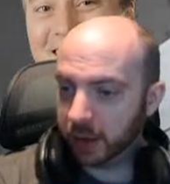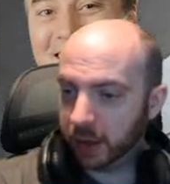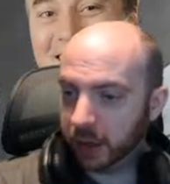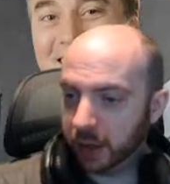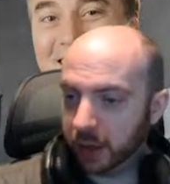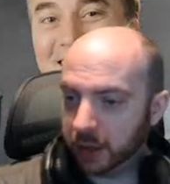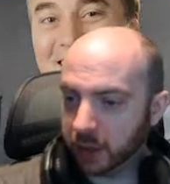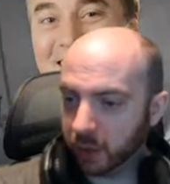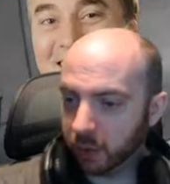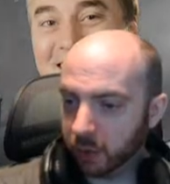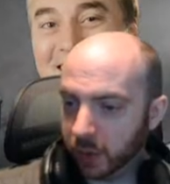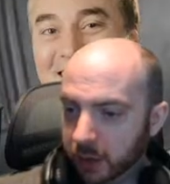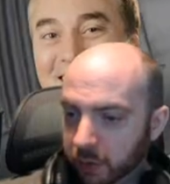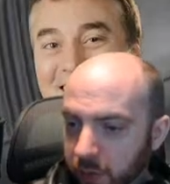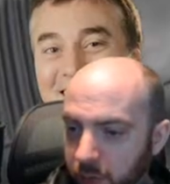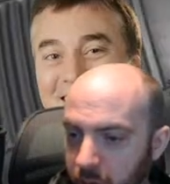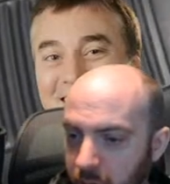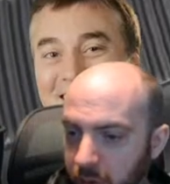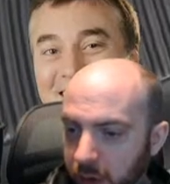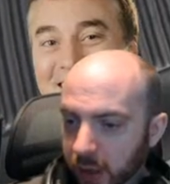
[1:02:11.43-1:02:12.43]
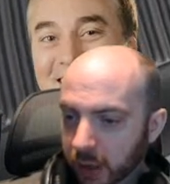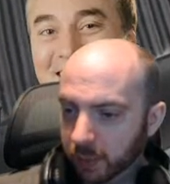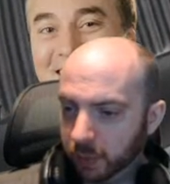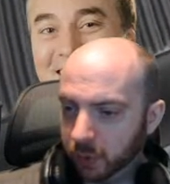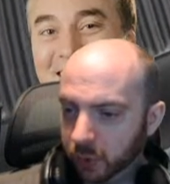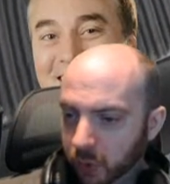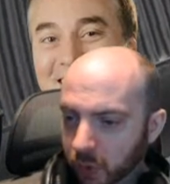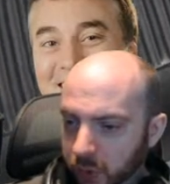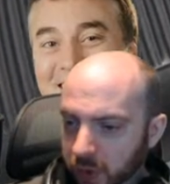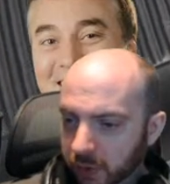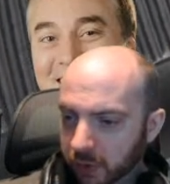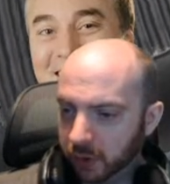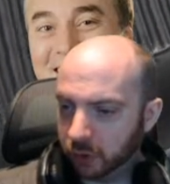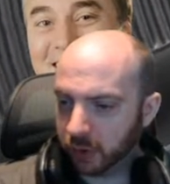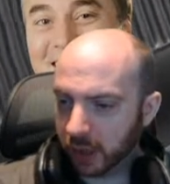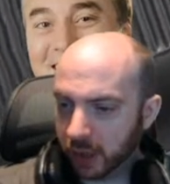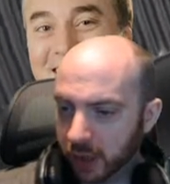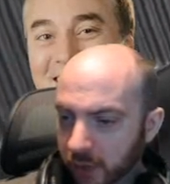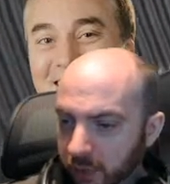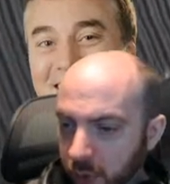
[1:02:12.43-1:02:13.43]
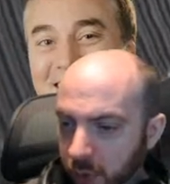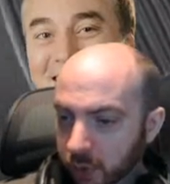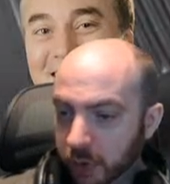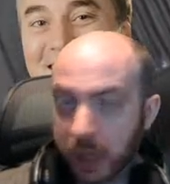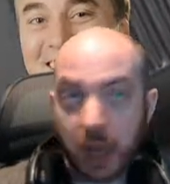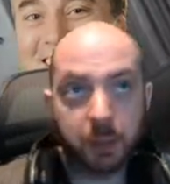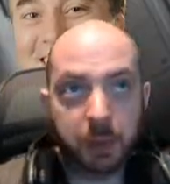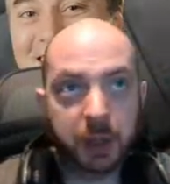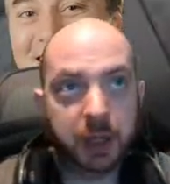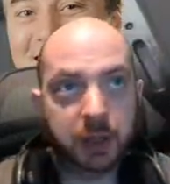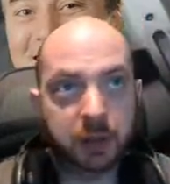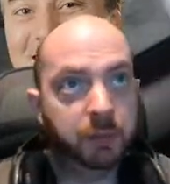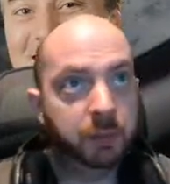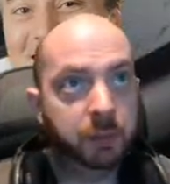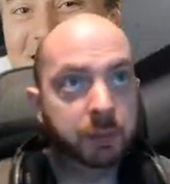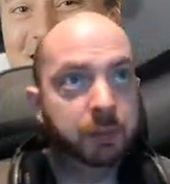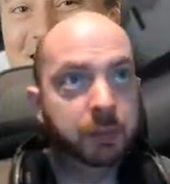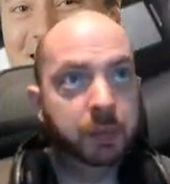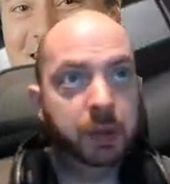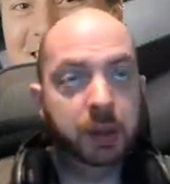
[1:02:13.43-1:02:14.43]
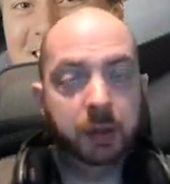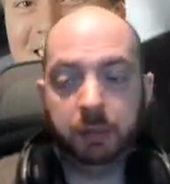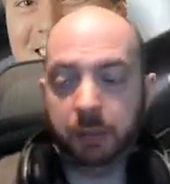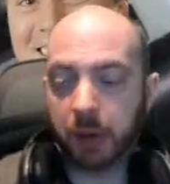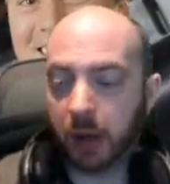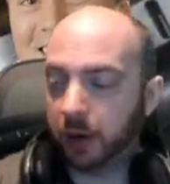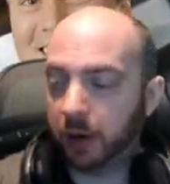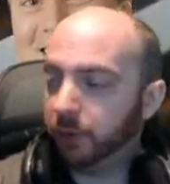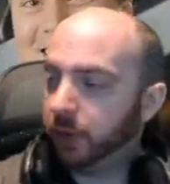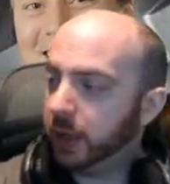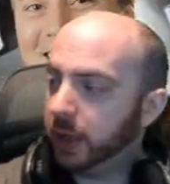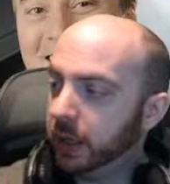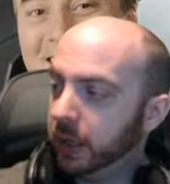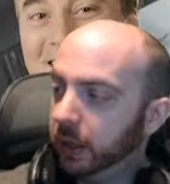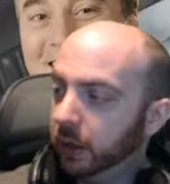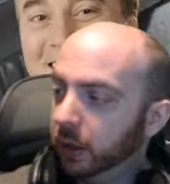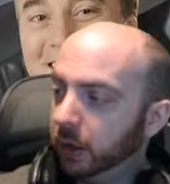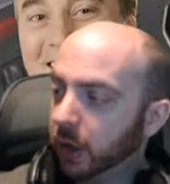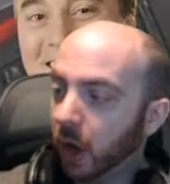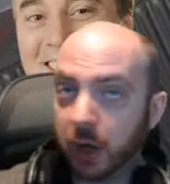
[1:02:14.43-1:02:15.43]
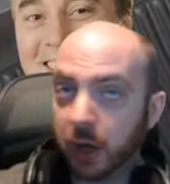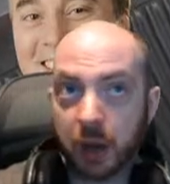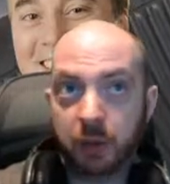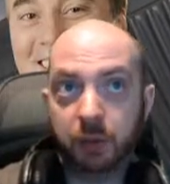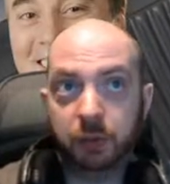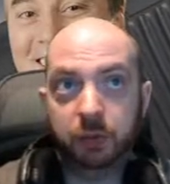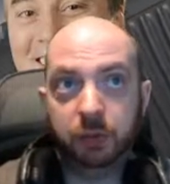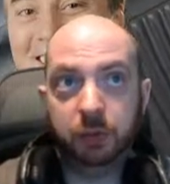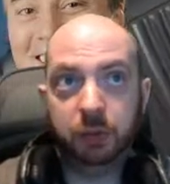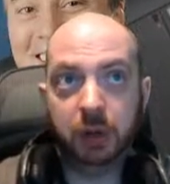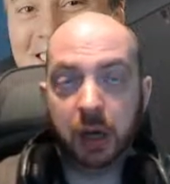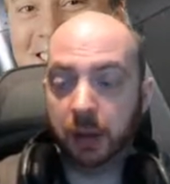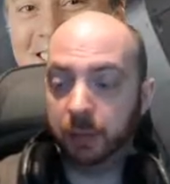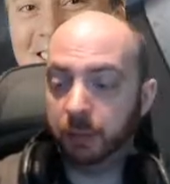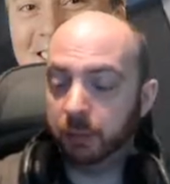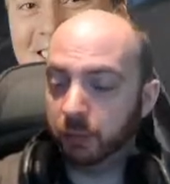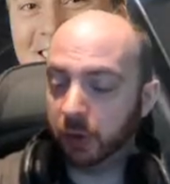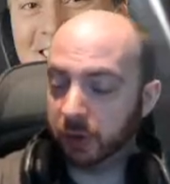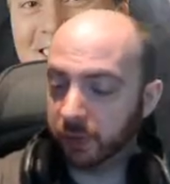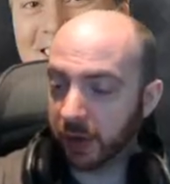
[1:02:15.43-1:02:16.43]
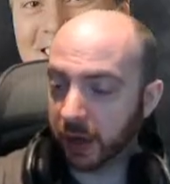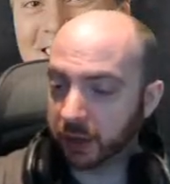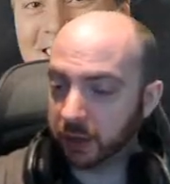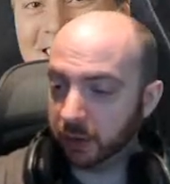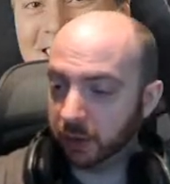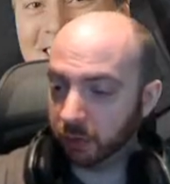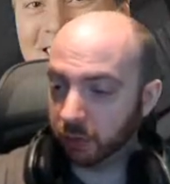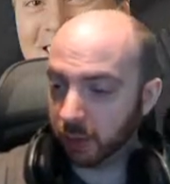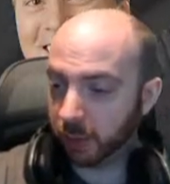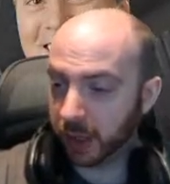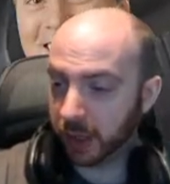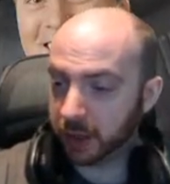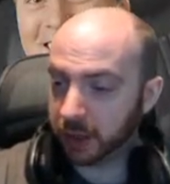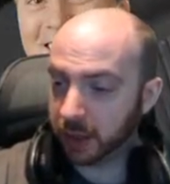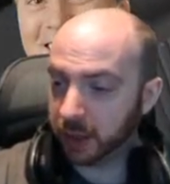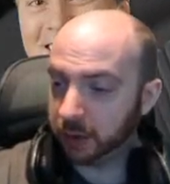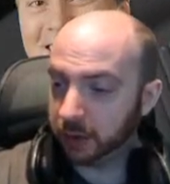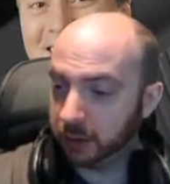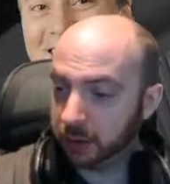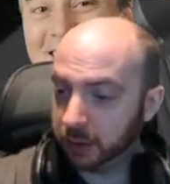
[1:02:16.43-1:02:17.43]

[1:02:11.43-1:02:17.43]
Is there already talks of a trading overhaul? Yeah, because of part of the cargo refactor in 3.18.